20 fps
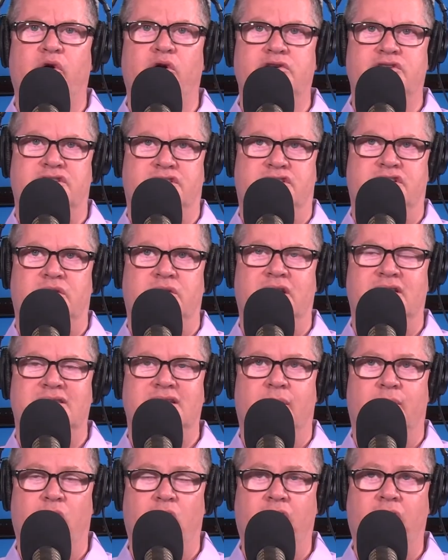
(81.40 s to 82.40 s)
purchase units
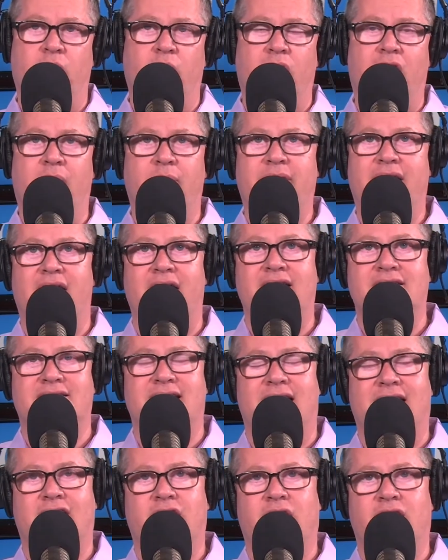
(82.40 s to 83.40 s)
in a market where I'll be honest,
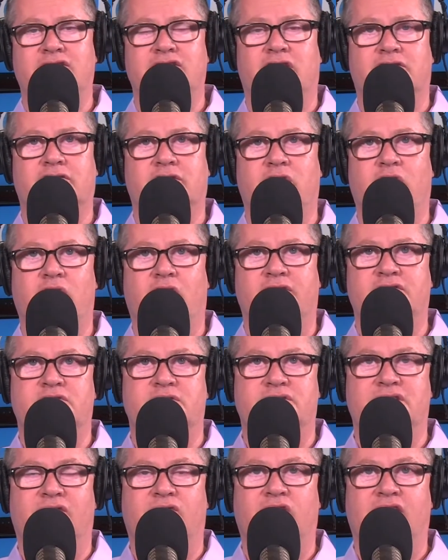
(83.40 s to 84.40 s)
I, you know, I talk to loan
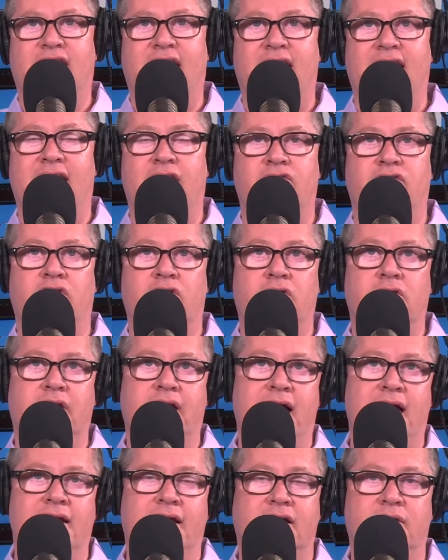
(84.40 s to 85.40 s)
officers every day and they're
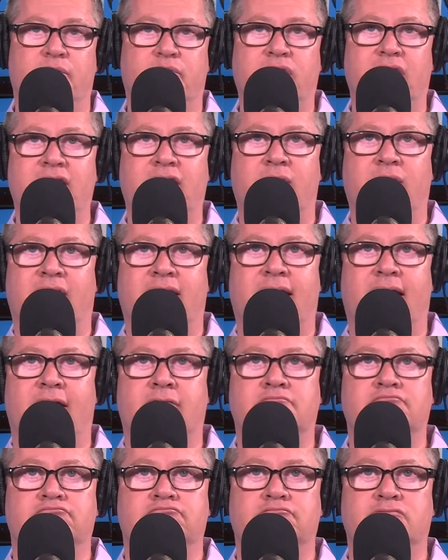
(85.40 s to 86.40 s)
kind of complaining right now
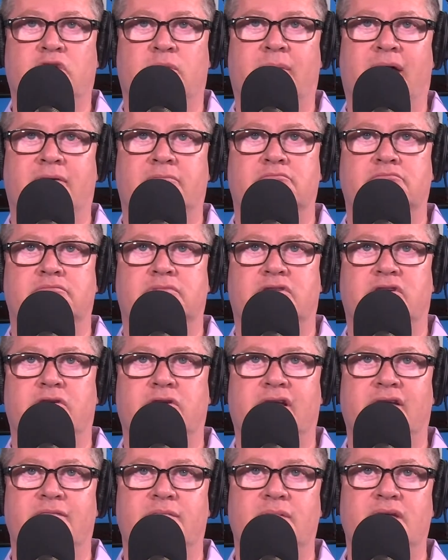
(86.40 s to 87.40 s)
a little bit.
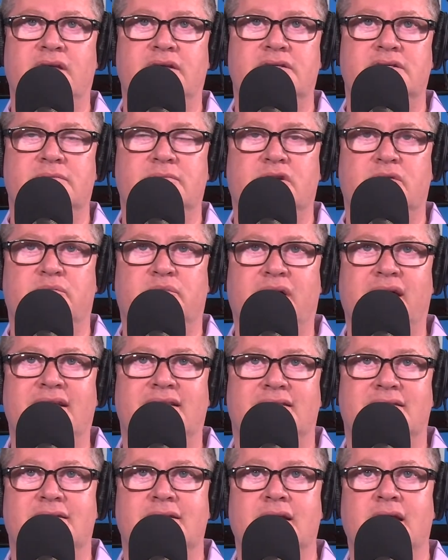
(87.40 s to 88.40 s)
They're giving me some
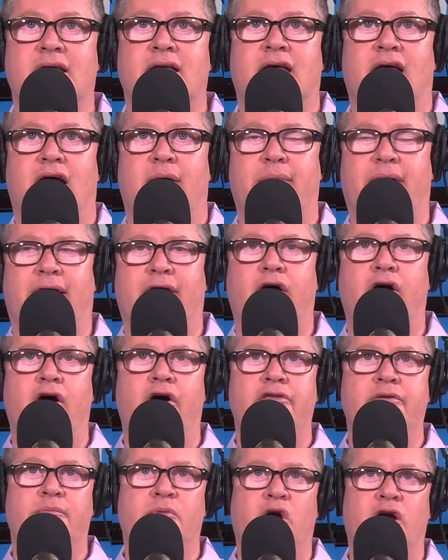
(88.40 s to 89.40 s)
complaints about,
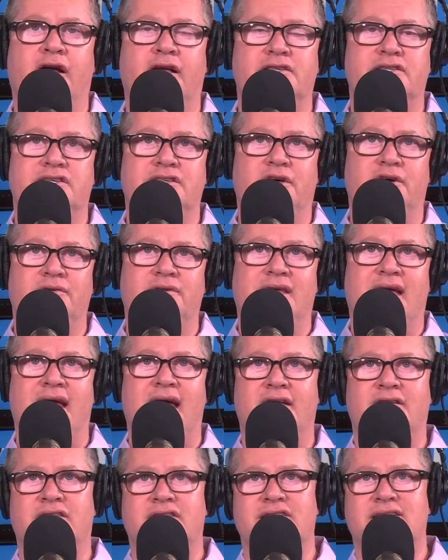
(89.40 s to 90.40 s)
oh, the market slowed
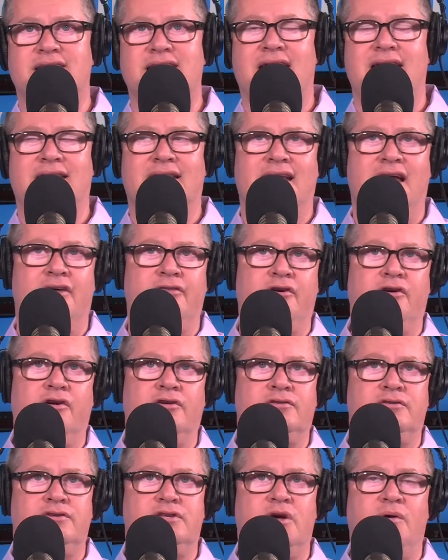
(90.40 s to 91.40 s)
down and this, that, and the other,
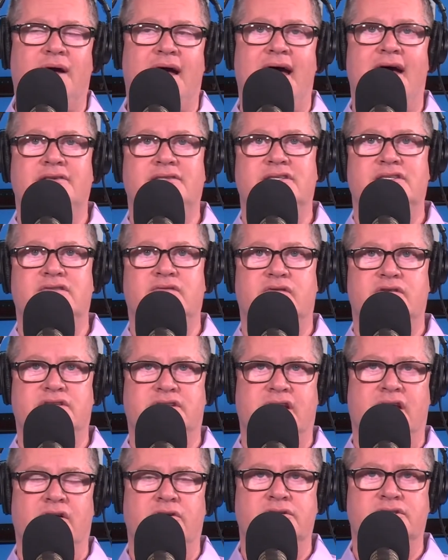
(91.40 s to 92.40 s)
and there's no houses for
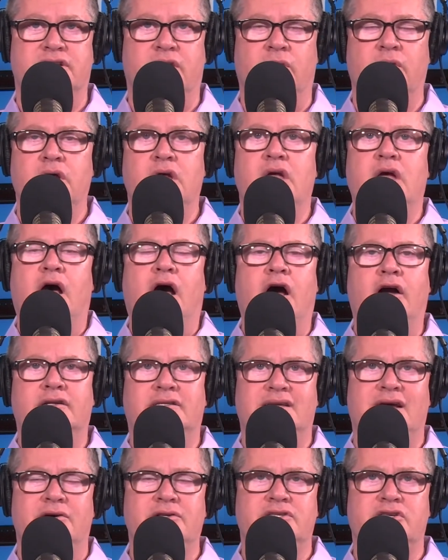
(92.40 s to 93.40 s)
sale. So, Hung,
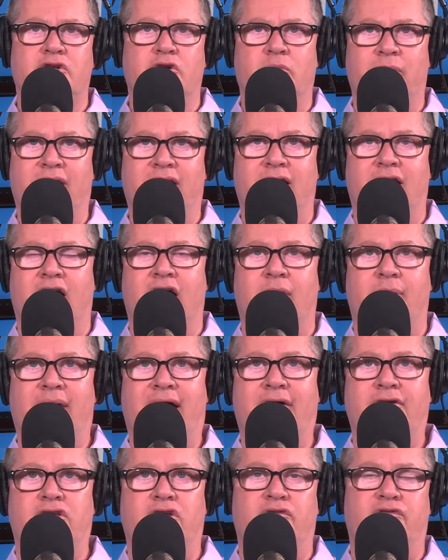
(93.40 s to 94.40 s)
tell us a little bit uh,
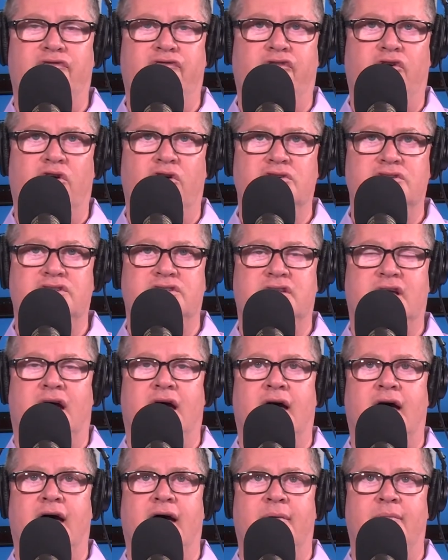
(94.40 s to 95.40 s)
about you first.
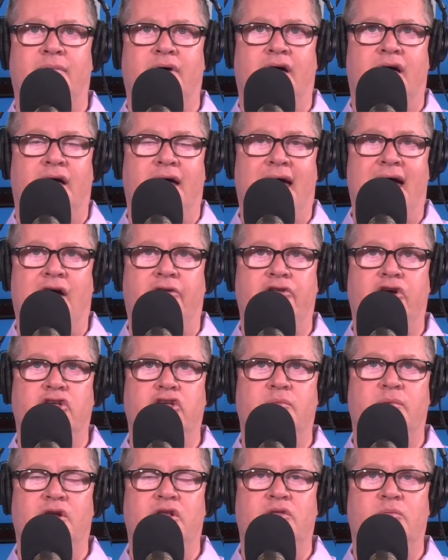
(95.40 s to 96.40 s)
Um, uh, how
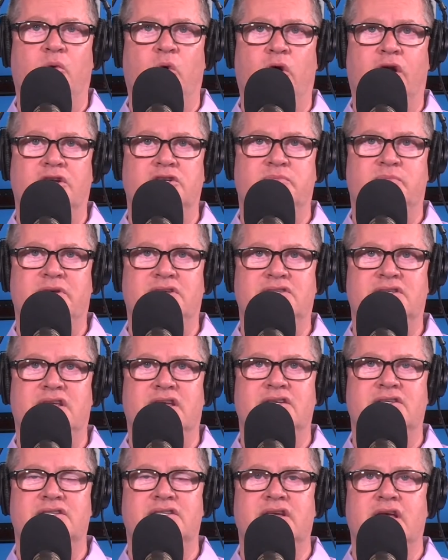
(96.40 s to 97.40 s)
long you've been in the mortgage
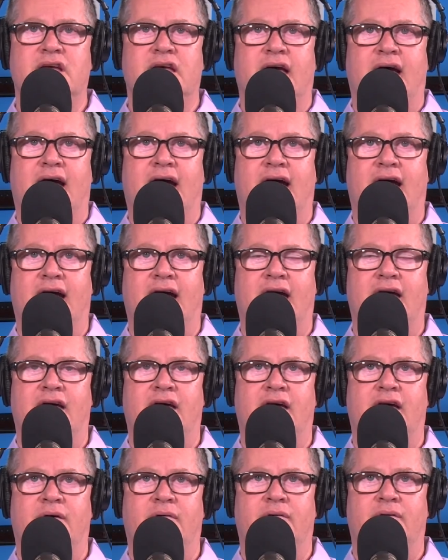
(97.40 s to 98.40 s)
business?
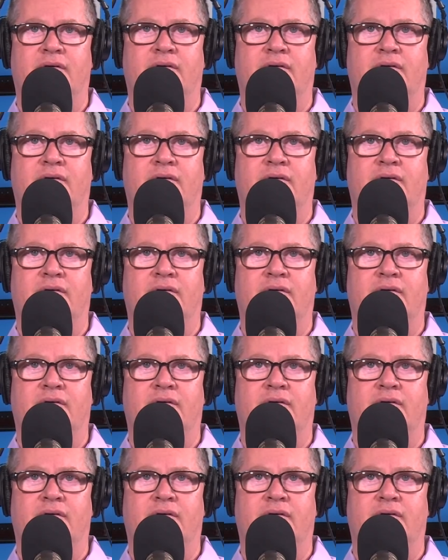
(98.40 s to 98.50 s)
Uh,